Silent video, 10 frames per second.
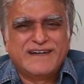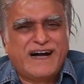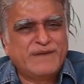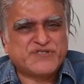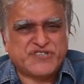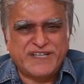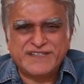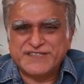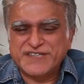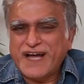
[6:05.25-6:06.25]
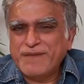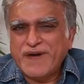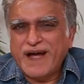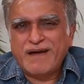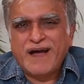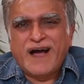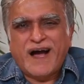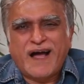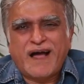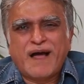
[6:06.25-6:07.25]
I'm changing. I'm,
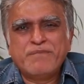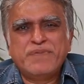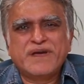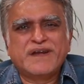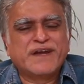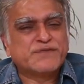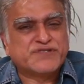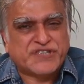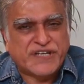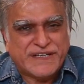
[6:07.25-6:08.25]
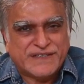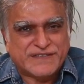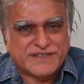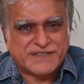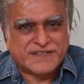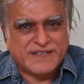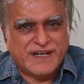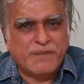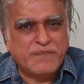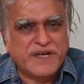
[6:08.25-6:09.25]
I'm, I'm beginning to change.
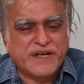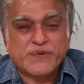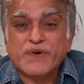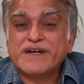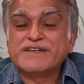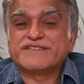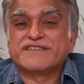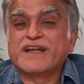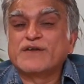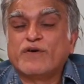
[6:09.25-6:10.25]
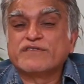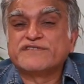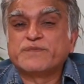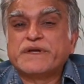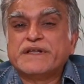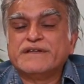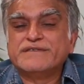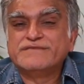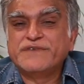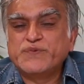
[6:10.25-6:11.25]
I'm beginning to understand God's will.
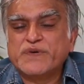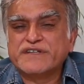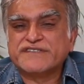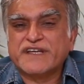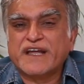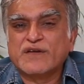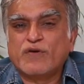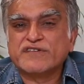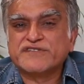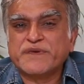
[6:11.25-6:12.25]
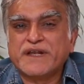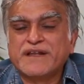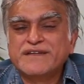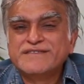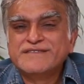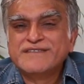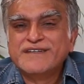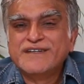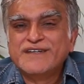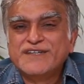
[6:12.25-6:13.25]
When you understand God's will,
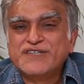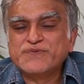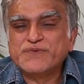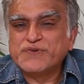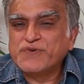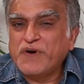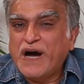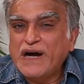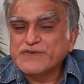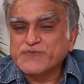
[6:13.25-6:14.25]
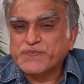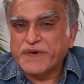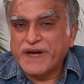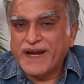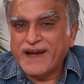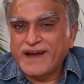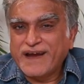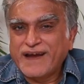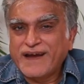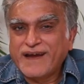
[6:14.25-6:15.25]
you would know how to pray.
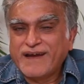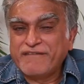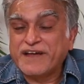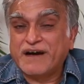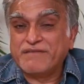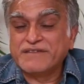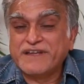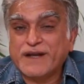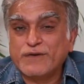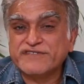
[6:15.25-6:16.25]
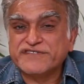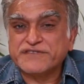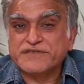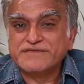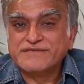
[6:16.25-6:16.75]
We covered that also.